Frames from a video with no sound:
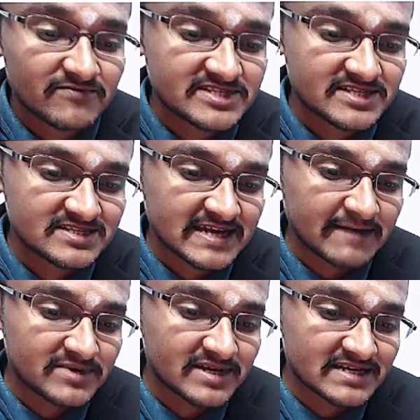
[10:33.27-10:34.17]
which is
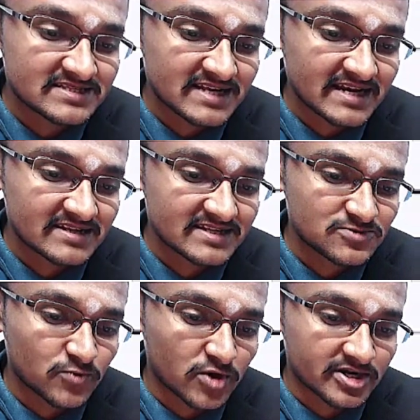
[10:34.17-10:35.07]
kept inside
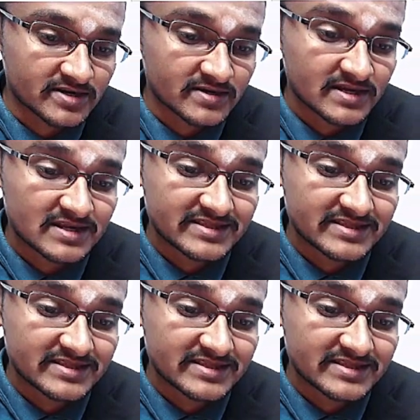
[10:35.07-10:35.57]
this water.